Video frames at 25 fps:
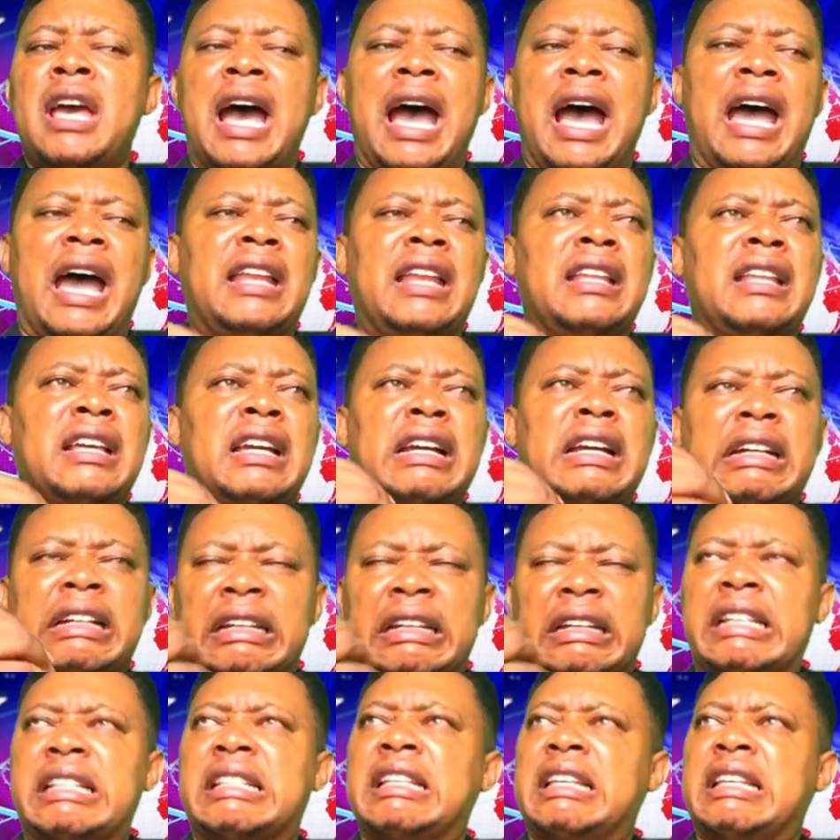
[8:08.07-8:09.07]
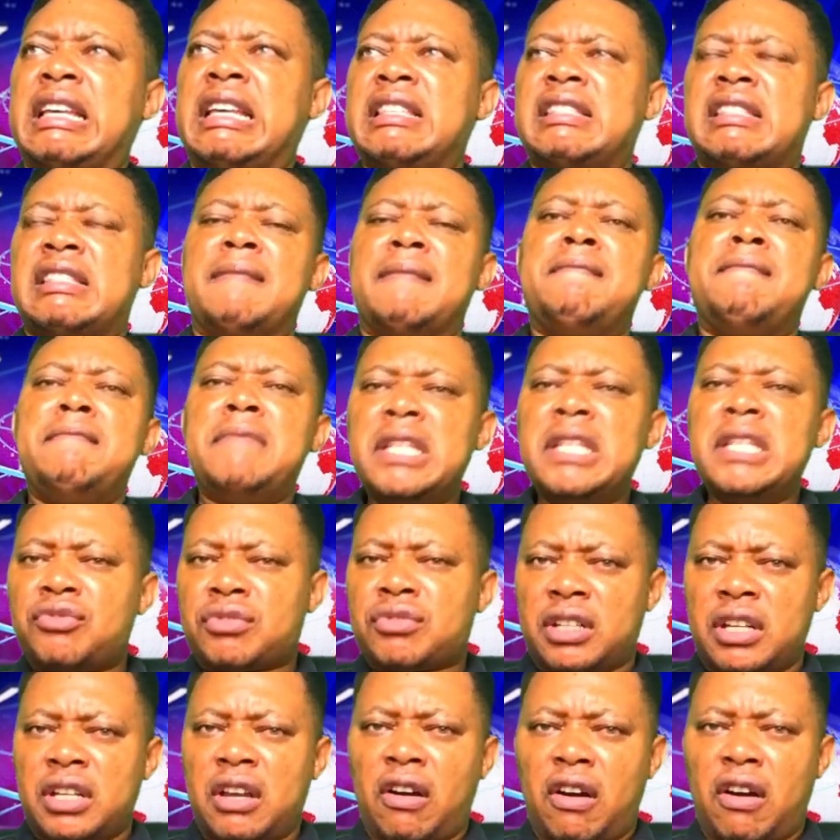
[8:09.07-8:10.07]
and great is the
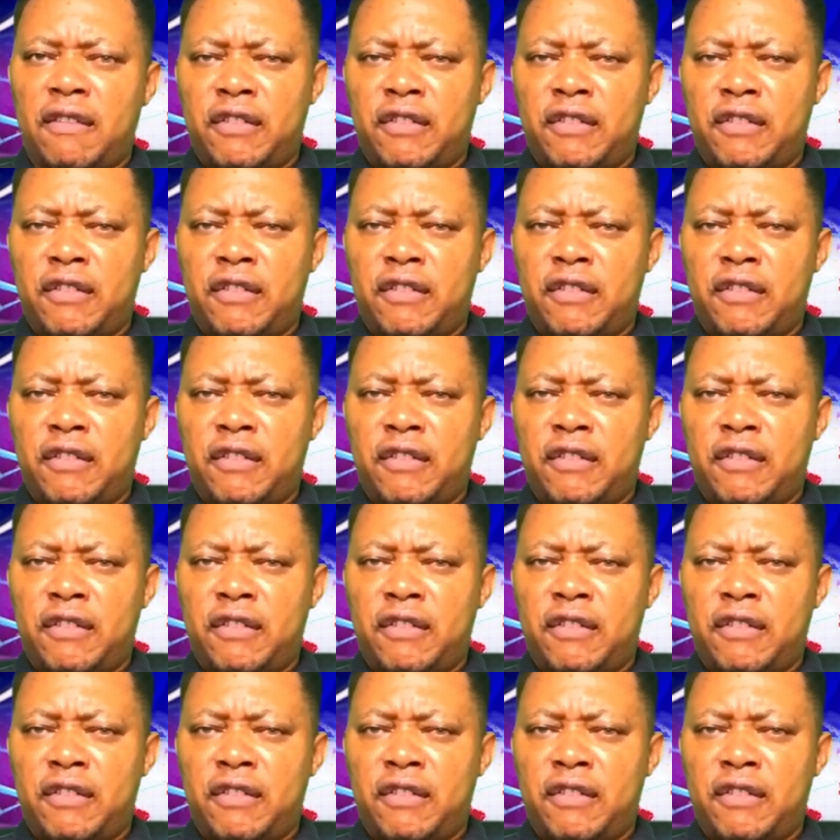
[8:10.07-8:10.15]
mystery